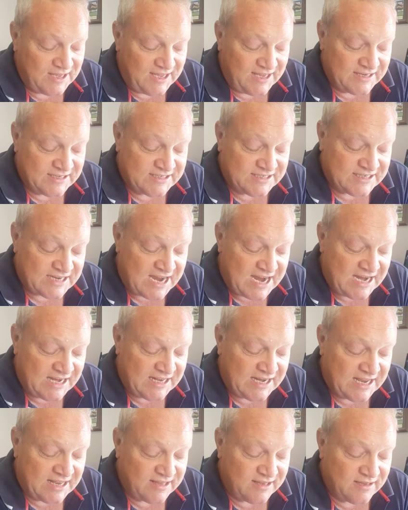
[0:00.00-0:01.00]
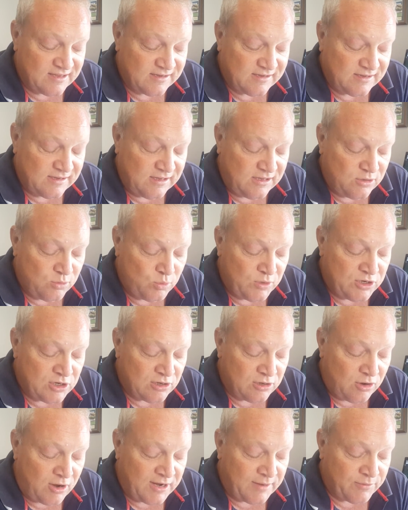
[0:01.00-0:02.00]
And saying that, when you
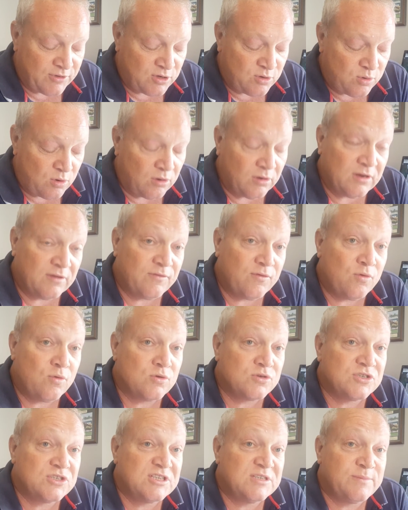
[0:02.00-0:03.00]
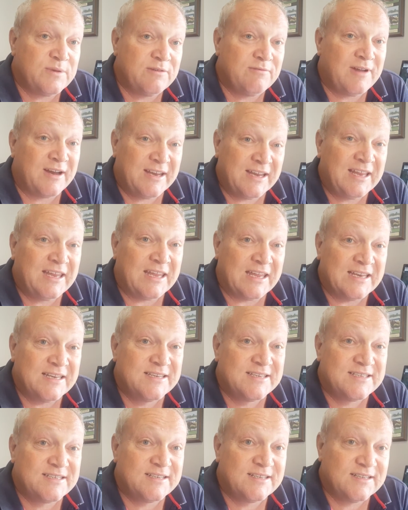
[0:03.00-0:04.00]
line up the quality of horses he's been running
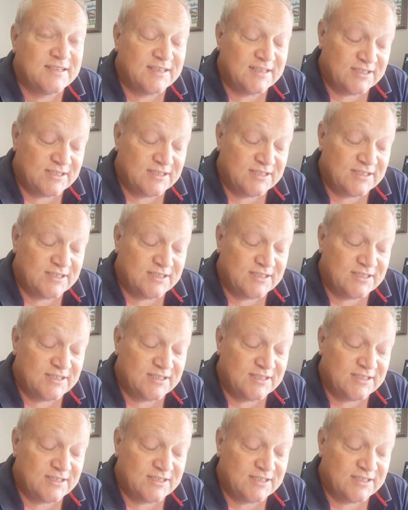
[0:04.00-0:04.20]
against